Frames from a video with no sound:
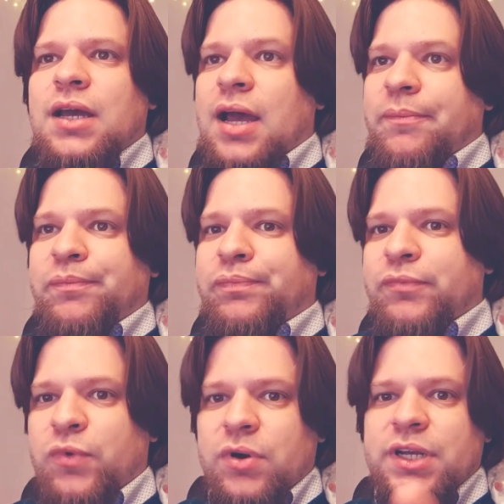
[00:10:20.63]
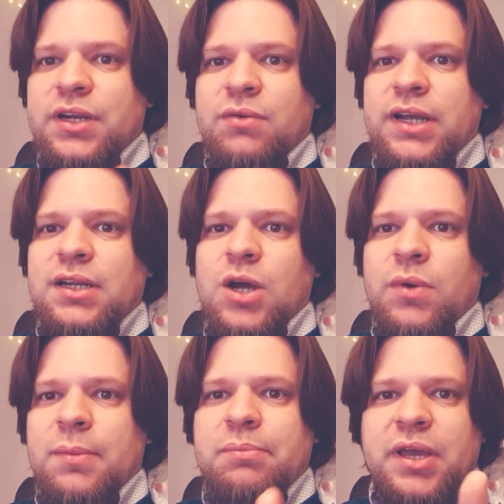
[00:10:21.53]
I'm working right now
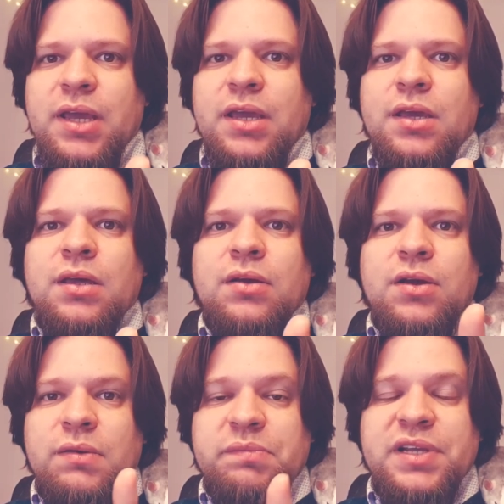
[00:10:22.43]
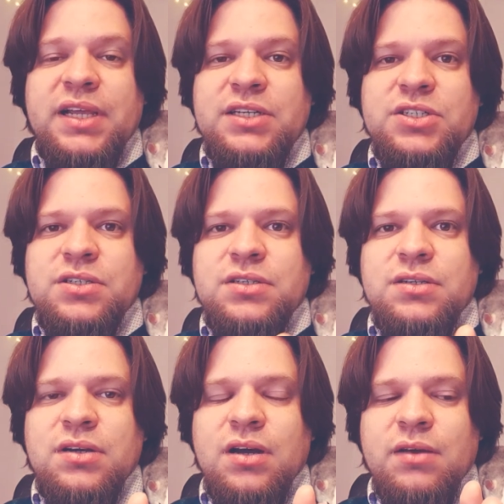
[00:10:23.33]
on a big
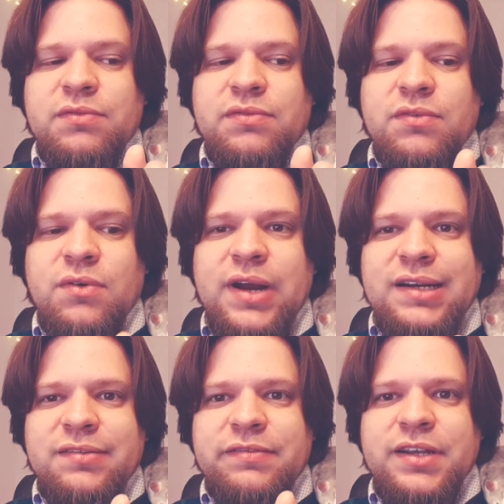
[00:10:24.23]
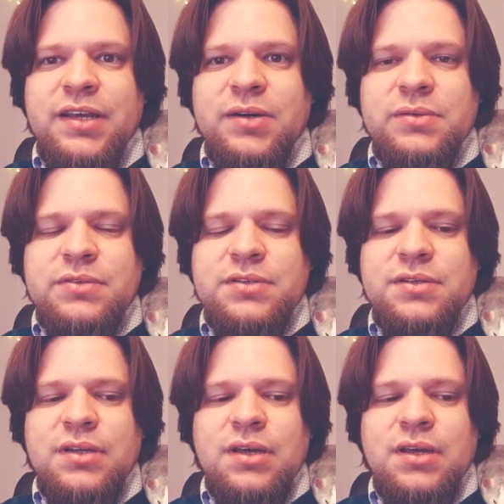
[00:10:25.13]
compilation of rat videos,